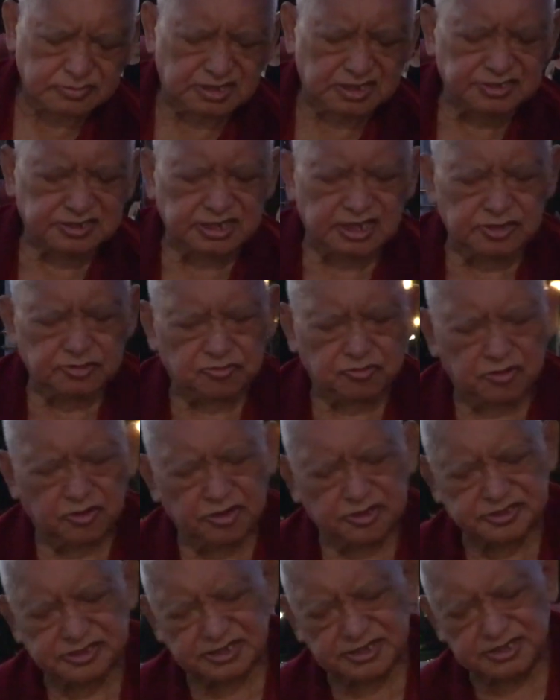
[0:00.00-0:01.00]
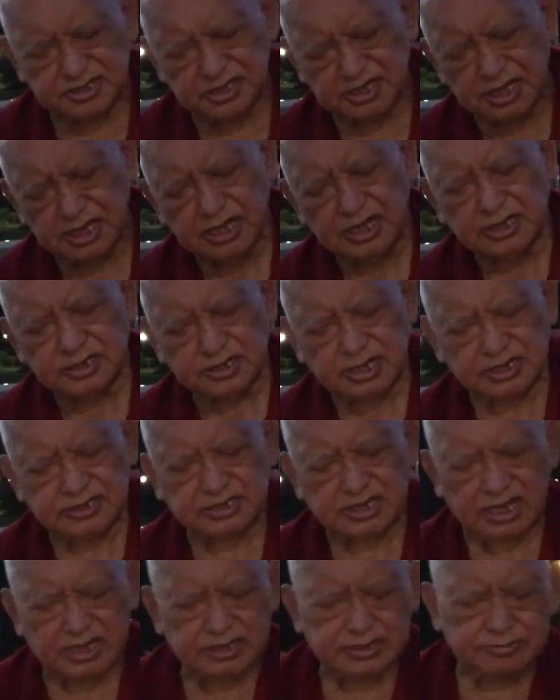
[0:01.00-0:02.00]
then clothing,
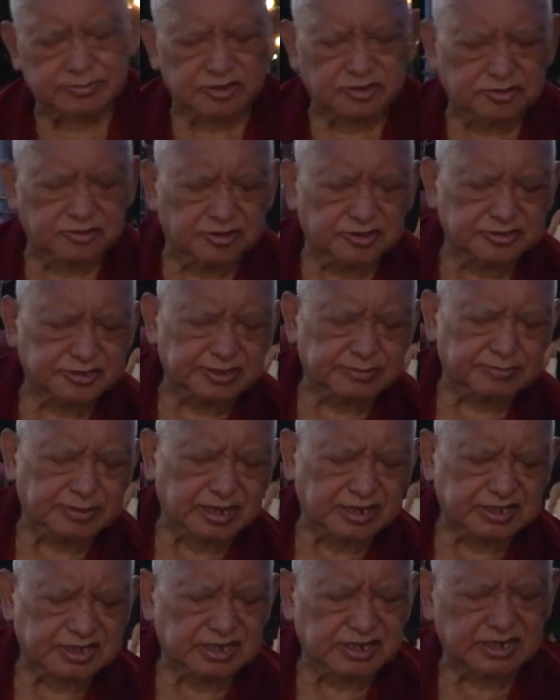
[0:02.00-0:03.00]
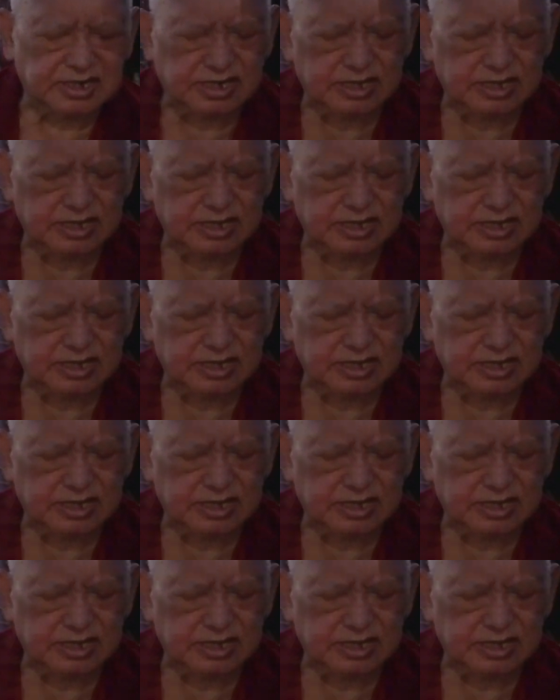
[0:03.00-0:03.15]
that's animal clothing by killing